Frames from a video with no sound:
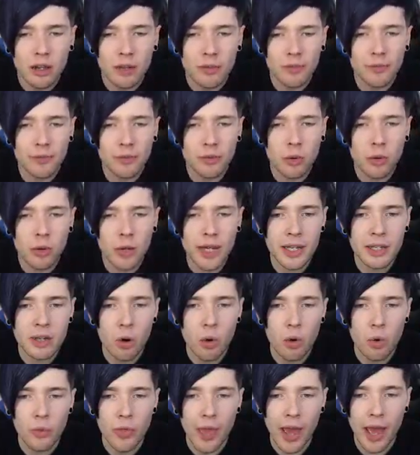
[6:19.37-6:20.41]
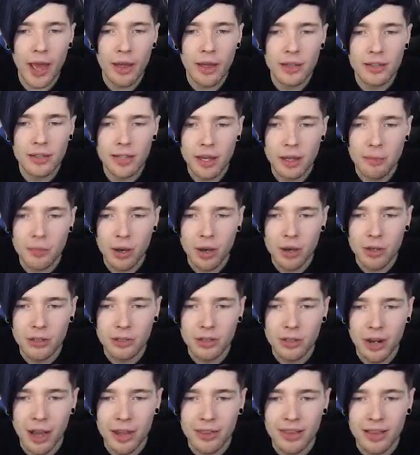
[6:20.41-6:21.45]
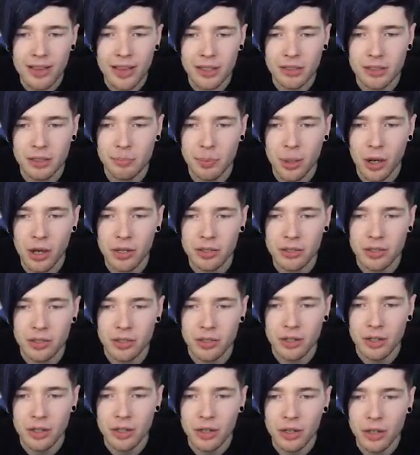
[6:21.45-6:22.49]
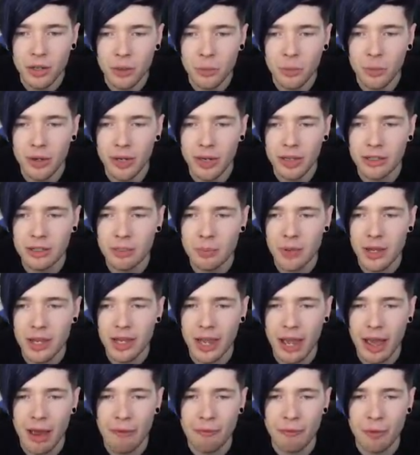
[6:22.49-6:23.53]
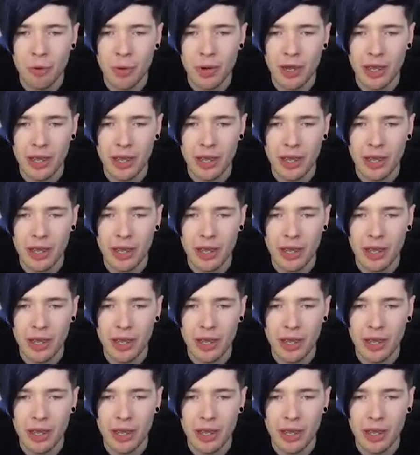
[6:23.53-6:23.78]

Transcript: Floyd. Oh, that is that a person? I think that's a person. We need to be careful